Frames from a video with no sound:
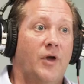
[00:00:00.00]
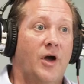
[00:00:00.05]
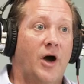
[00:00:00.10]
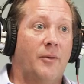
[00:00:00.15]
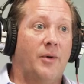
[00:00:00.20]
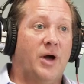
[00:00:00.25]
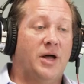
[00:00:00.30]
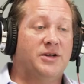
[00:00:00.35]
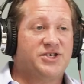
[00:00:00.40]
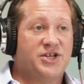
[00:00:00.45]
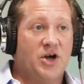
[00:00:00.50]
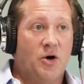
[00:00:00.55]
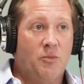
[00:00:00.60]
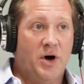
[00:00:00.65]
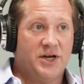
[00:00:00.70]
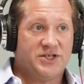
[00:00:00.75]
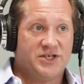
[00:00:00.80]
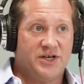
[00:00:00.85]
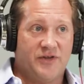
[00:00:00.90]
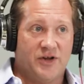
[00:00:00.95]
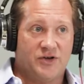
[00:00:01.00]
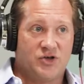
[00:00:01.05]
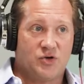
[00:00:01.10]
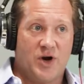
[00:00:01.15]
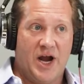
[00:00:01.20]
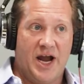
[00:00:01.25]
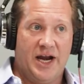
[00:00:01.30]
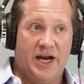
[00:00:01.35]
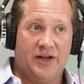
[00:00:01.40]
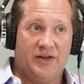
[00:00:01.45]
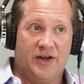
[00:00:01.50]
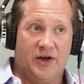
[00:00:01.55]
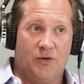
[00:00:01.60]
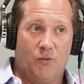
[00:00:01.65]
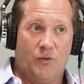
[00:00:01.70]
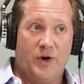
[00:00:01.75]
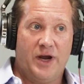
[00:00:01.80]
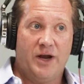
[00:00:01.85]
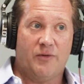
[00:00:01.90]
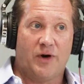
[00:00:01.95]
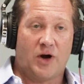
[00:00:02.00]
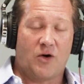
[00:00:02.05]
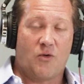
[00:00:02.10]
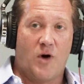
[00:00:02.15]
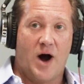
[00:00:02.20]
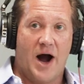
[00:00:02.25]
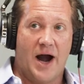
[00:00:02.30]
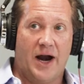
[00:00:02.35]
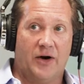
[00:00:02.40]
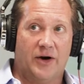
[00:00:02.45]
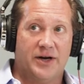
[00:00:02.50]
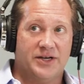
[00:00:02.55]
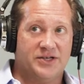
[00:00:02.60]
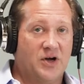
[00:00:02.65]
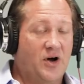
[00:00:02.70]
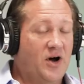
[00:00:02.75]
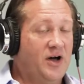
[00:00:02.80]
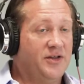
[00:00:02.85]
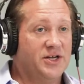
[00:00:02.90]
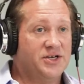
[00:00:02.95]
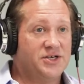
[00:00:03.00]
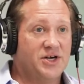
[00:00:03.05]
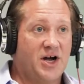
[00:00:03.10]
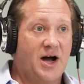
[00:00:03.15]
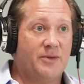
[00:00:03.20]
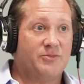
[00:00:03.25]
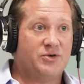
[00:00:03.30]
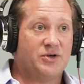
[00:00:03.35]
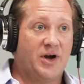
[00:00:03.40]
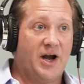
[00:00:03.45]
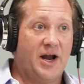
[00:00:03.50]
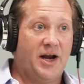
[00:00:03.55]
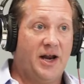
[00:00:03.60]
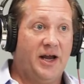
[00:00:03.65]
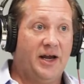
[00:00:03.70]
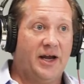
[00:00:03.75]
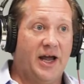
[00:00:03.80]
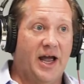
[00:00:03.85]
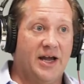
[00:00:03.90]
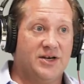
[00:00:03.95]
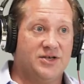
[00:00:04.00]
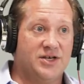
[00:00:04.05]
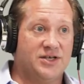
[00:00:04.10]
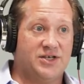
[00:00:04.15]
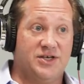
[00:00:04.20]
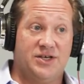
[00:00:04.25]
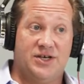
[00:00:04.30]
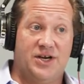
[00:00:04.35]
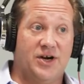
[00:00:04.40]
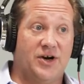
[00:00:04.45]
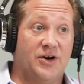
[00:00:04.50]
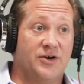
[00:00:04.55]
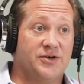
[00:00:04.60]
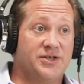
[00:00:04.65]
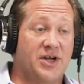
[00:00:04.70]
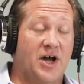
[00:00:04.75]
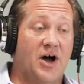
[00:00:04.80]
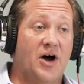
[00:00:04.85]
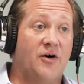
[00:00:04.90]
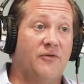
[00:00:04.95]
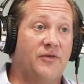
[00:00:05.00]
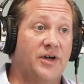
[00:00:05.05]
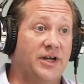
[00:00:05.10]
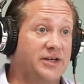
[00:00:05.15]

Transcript: yeah, and so um, much of the training that we require is on the job training and just right. years of